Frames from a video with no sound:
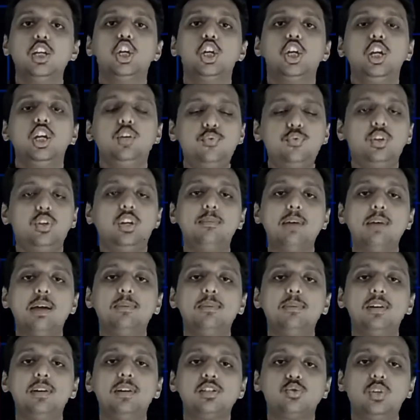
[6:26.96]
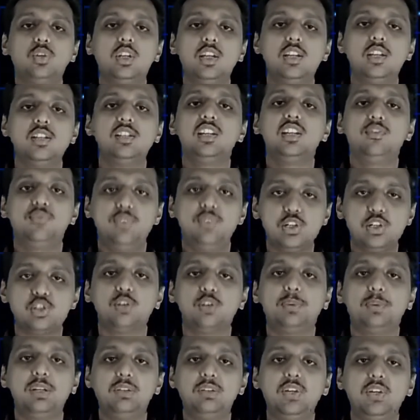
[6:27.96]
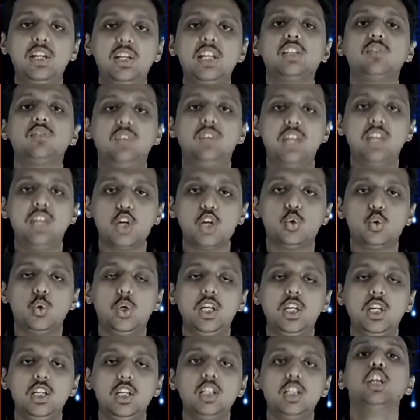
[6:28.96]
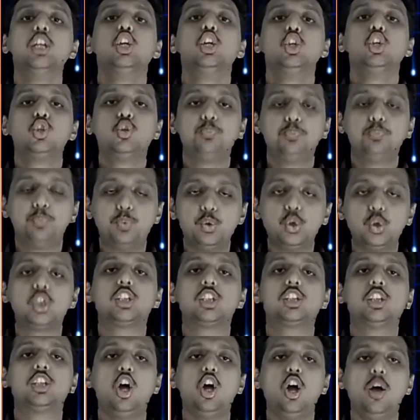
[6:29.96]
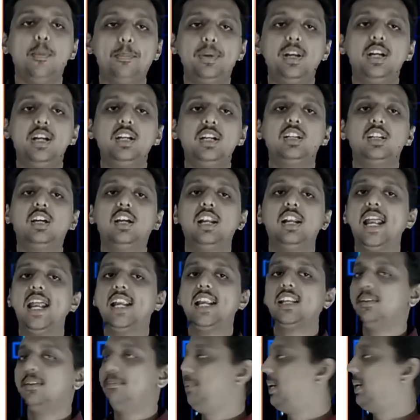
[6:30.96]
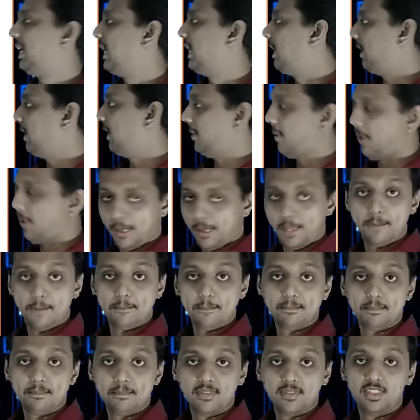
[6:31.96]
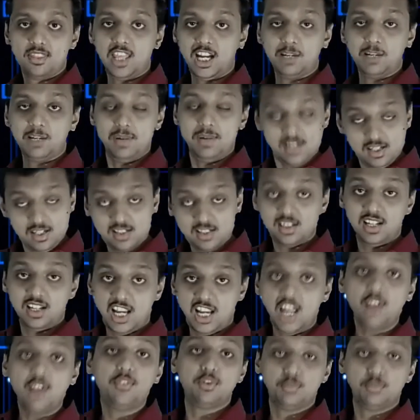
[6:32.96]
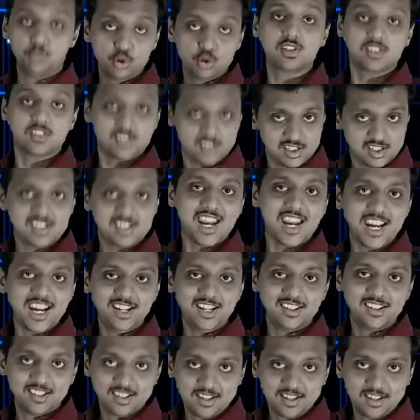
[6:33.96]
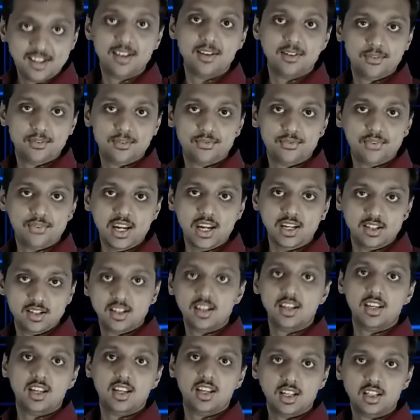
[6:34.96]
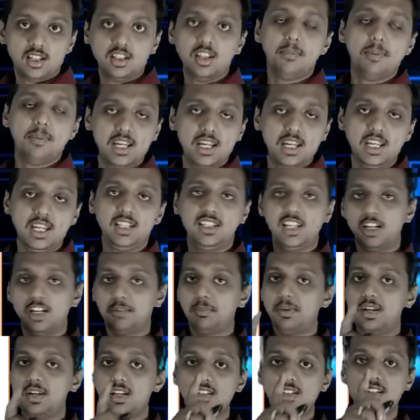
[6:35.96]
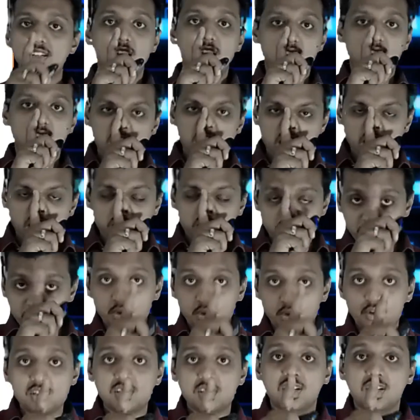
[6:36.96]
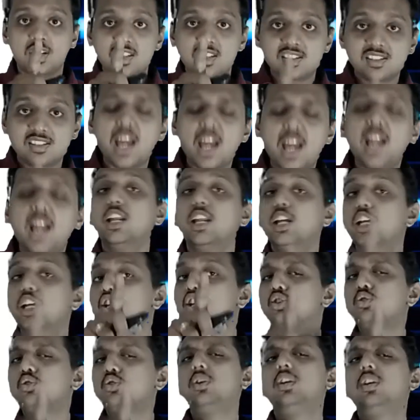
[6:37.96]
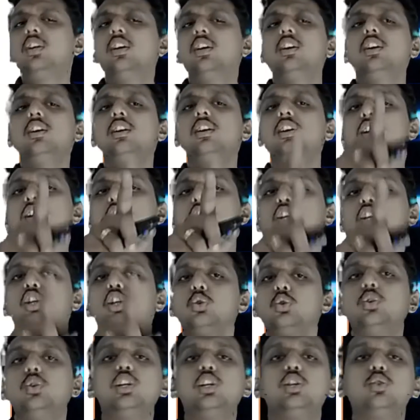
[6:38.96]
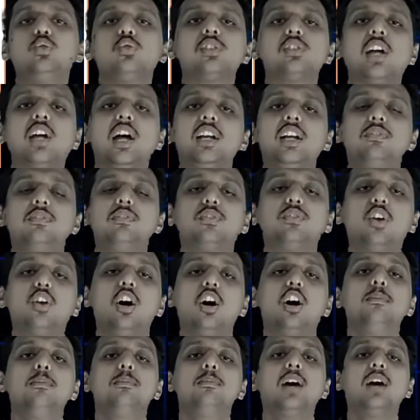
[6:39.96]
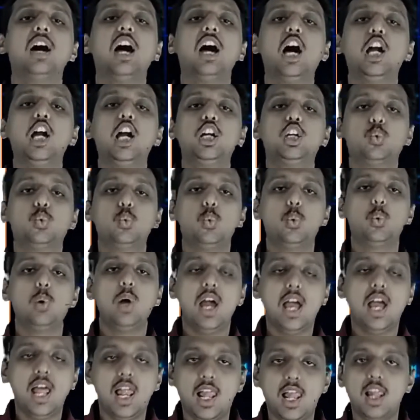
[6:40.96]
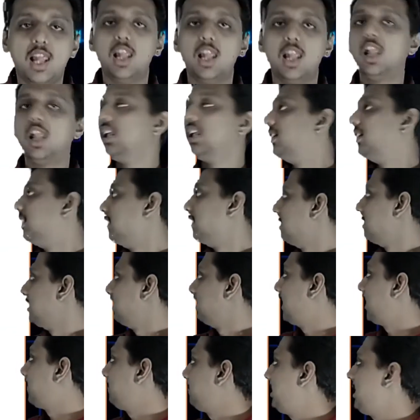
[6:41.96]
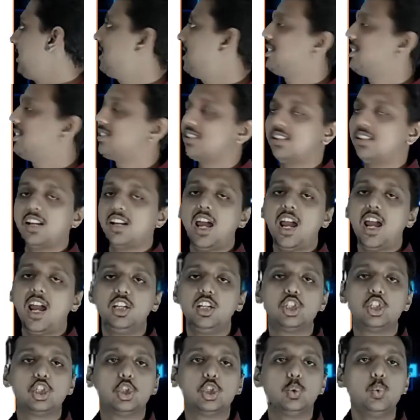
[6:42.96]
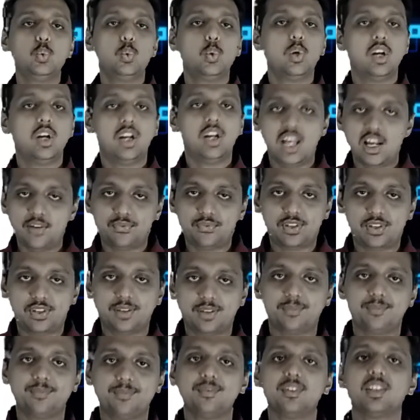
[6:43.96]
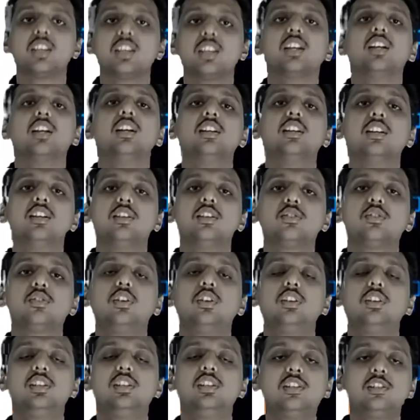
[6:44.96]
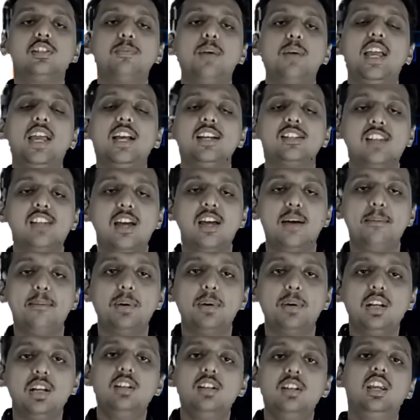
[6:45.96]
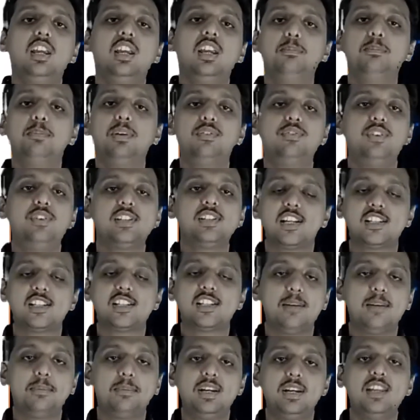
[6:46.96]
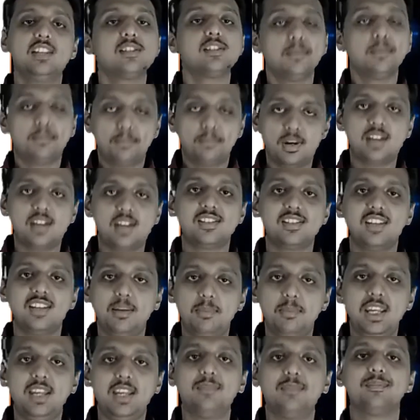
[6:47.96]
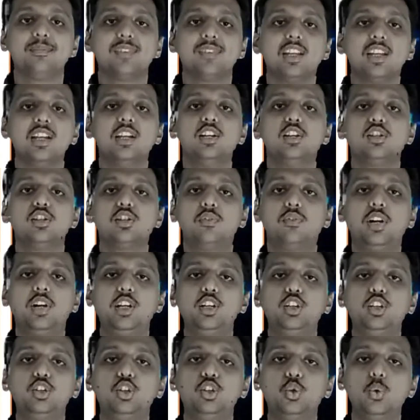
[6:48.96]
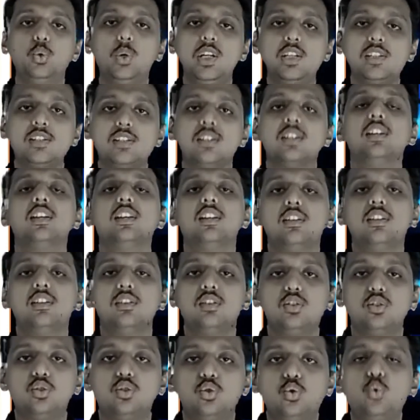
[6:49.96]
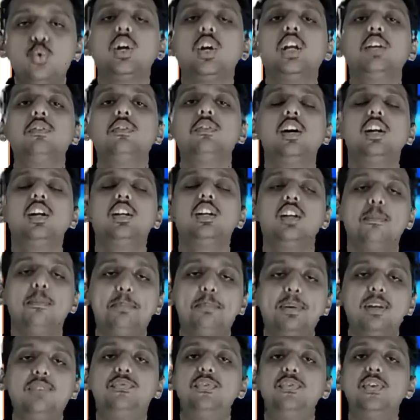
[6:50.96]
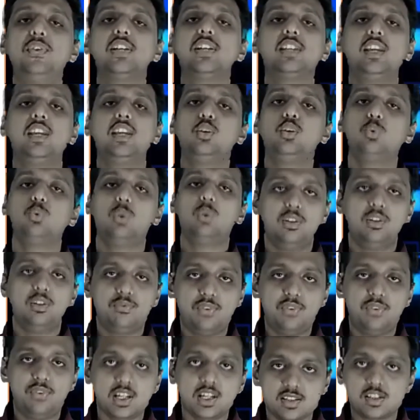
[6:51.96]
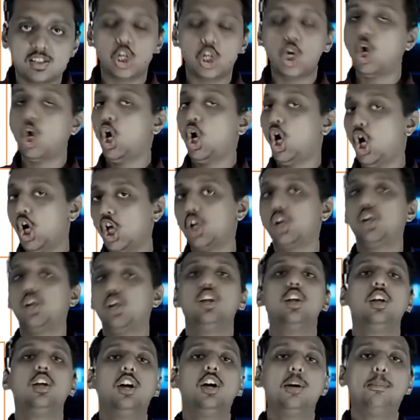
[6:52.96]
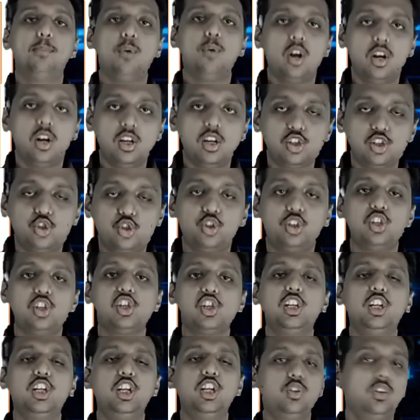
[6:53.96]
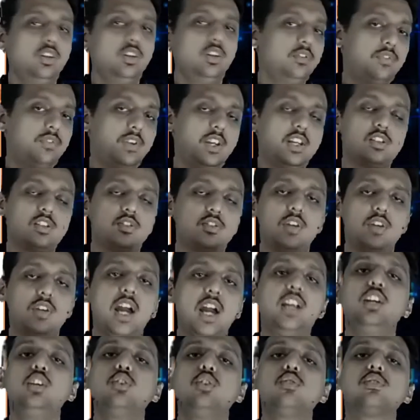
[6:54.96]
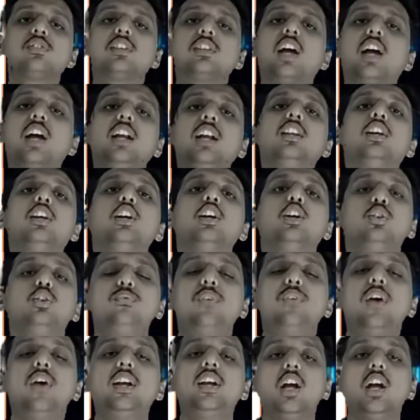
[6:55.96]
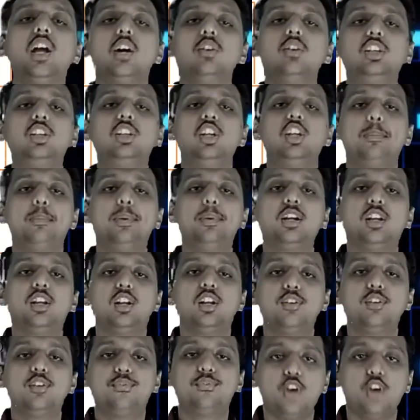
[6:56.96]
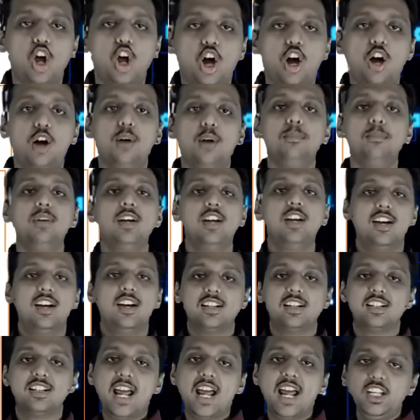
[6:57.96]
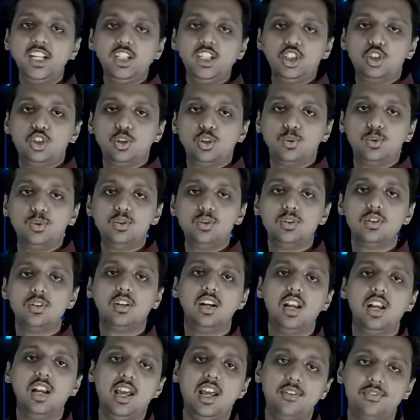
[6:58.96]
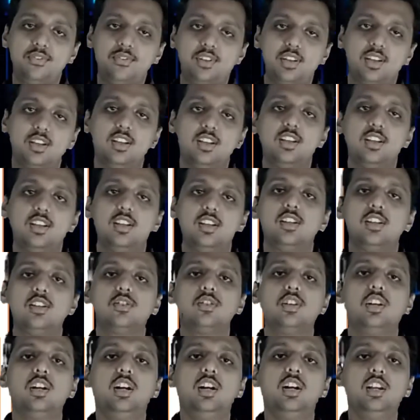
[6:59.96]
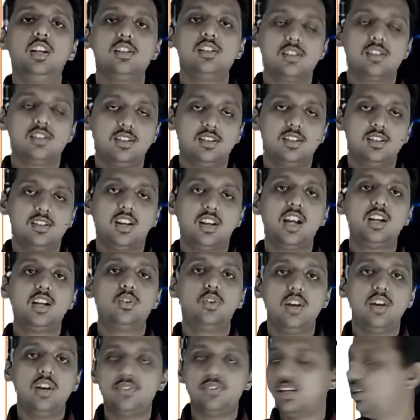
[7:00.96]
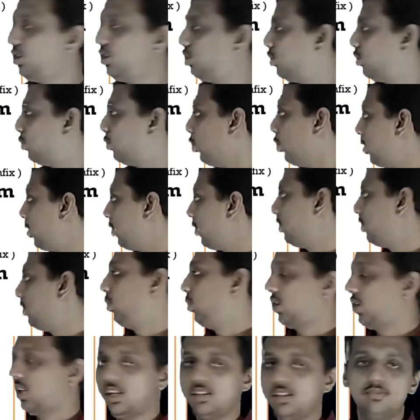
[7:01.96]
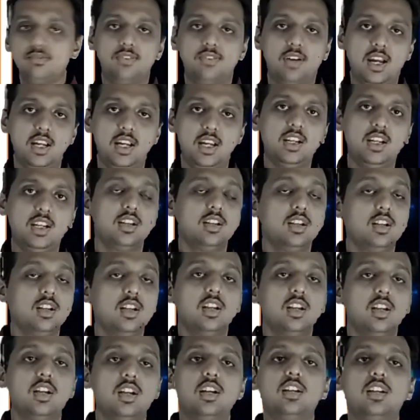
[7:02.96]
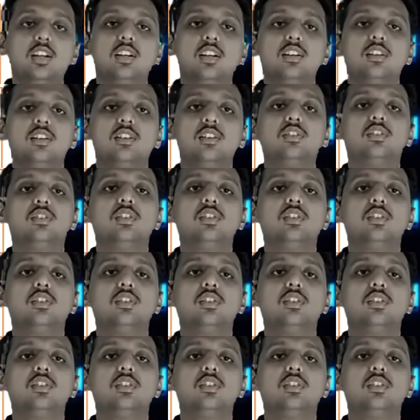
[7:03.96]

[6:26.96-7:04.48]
if you remember students, infix to prefix, we are going to put the operator at the beginning. That means leftmost side. Fine. In the beginning, that means leftmost side. So here you need to start from R to L. That means right to left. So this is my example. In prefix example is plus AB. So what I need to do is to convert a prefix into infix or a Polish notation into infix, I need to start to find out the operator from right to left. So here it is, right to left I need to go. Okay, fine. The